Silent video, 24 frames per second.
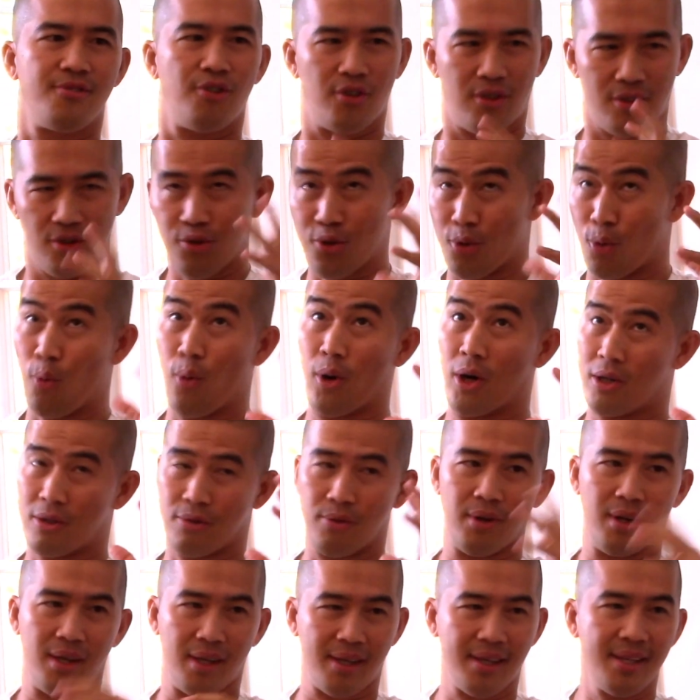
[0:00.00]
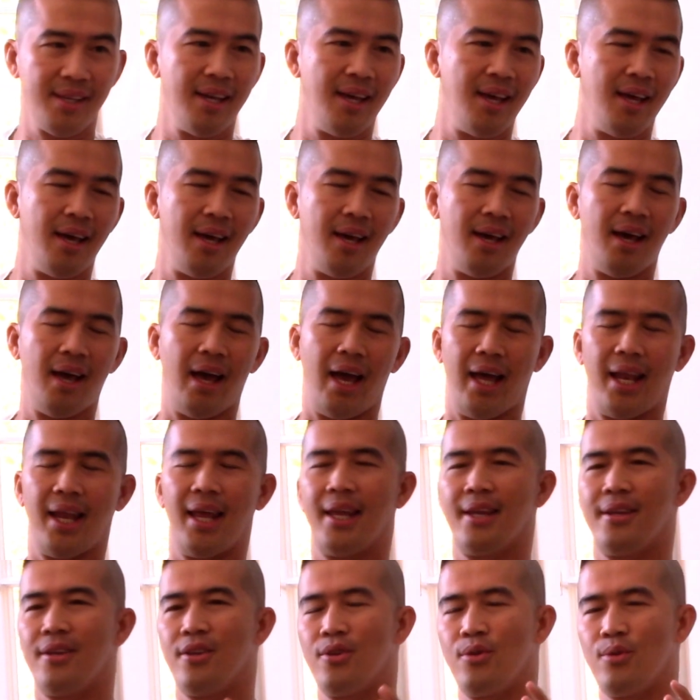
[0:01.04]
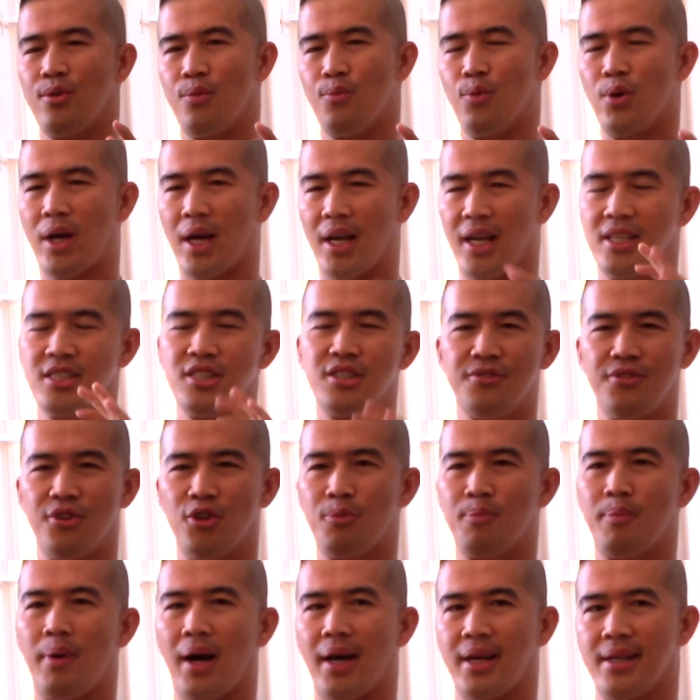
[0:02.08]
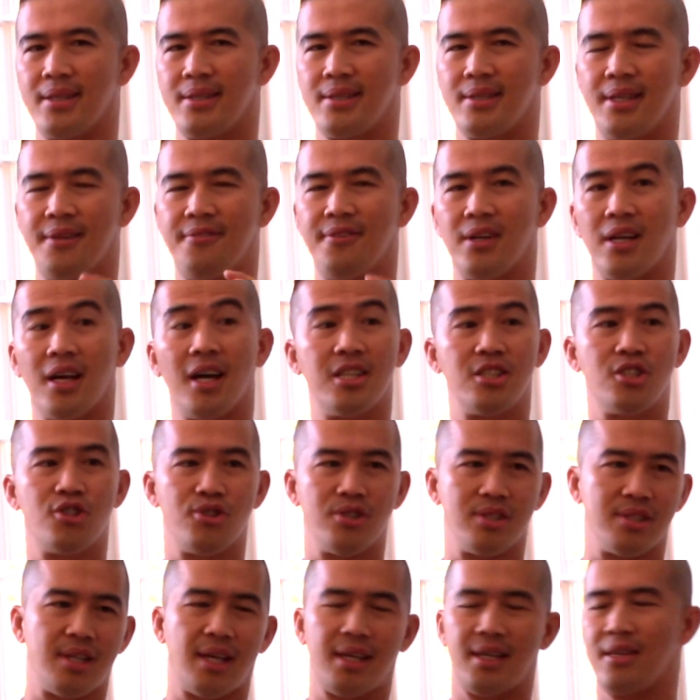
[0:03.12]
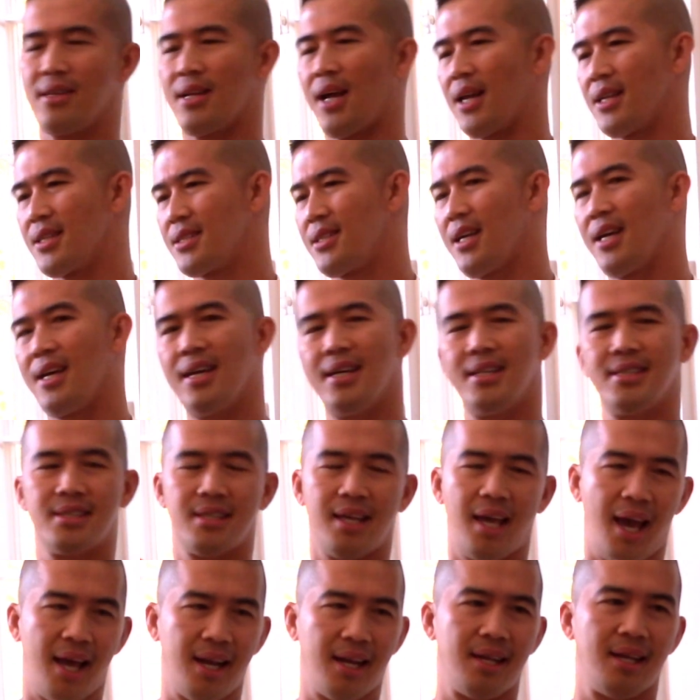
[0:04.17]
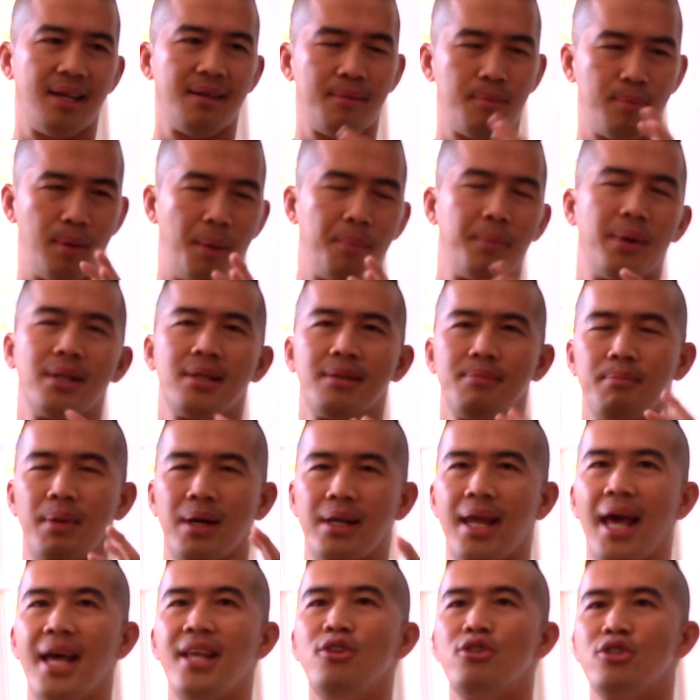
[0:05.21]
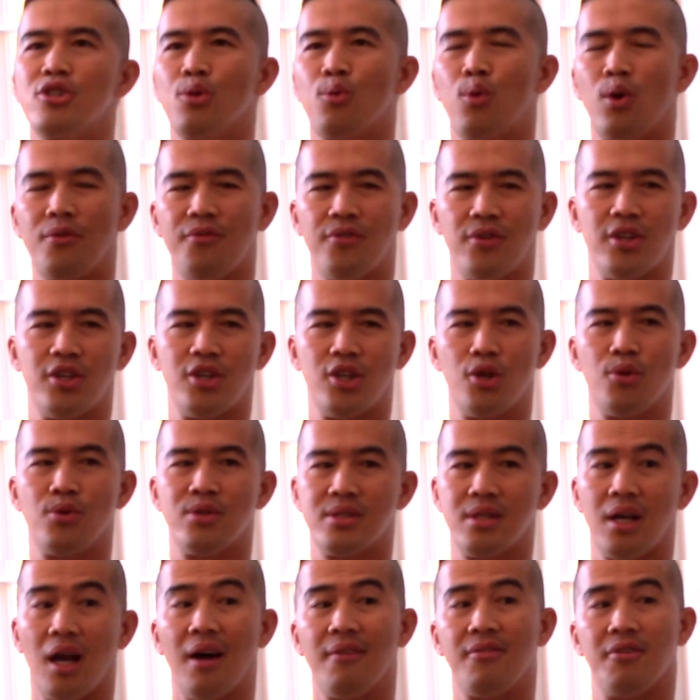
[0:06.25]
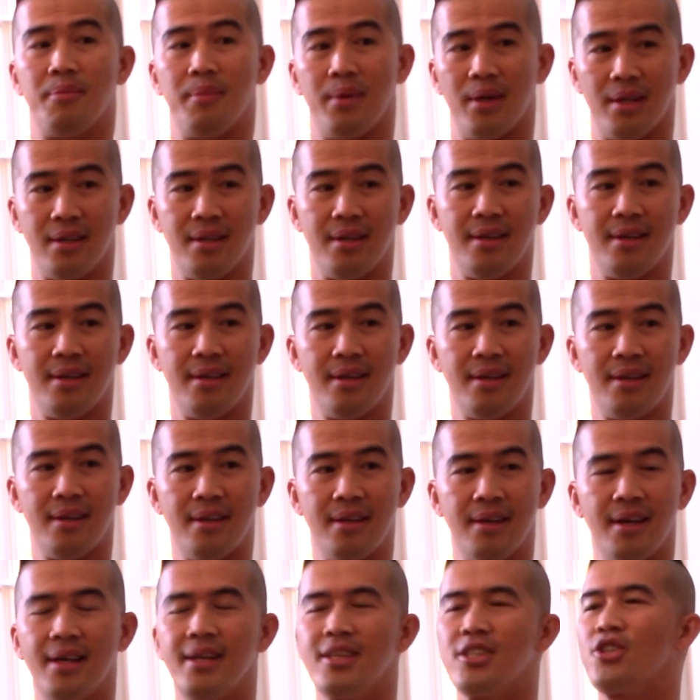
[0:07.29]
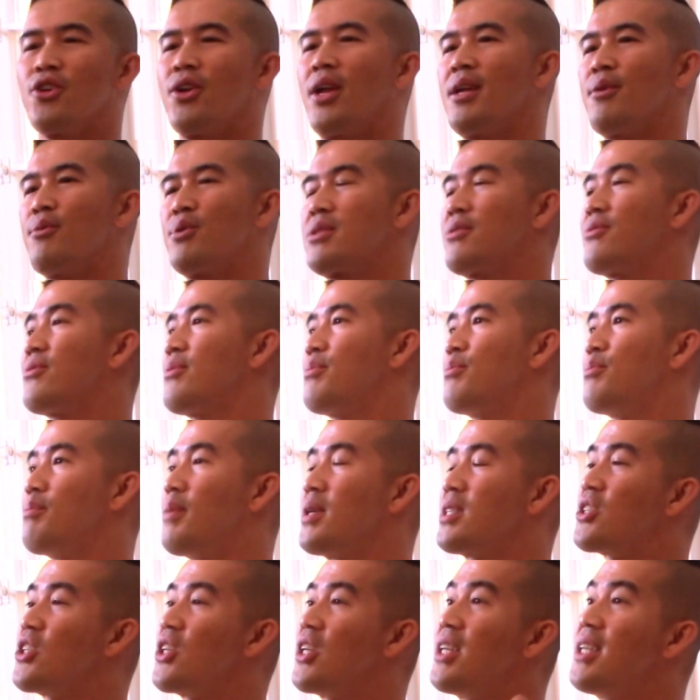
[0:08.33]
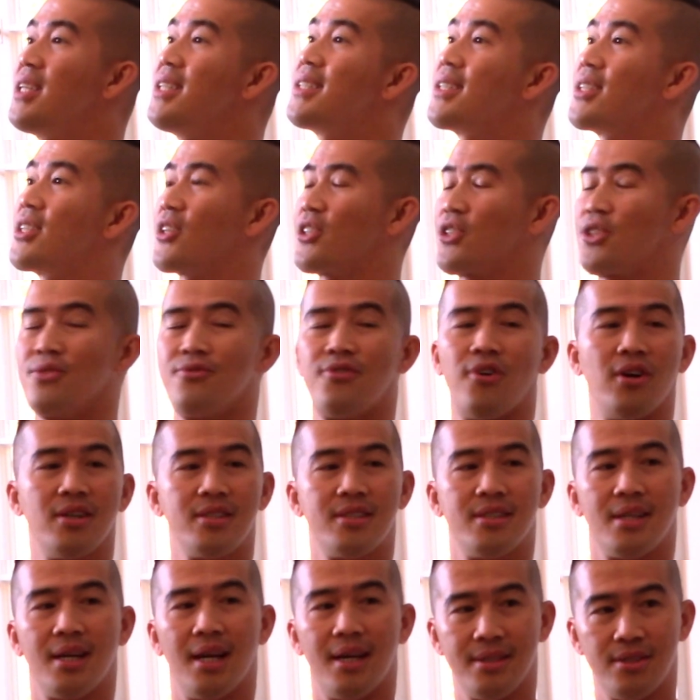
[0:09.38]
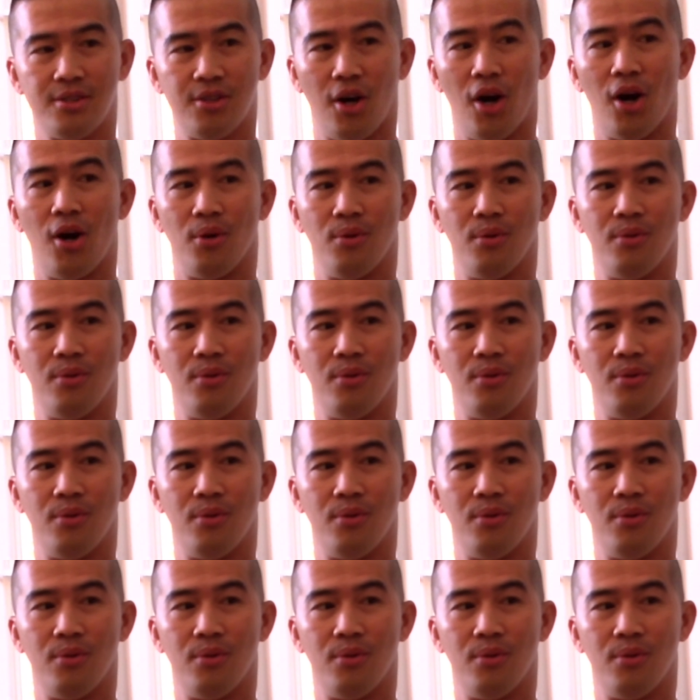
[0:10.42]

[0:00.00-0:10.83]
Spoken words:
To the world, really. And then we got interviewed by different countries like United States, Canada, but my dad used to work for the US government. So then it was much easier for us to go.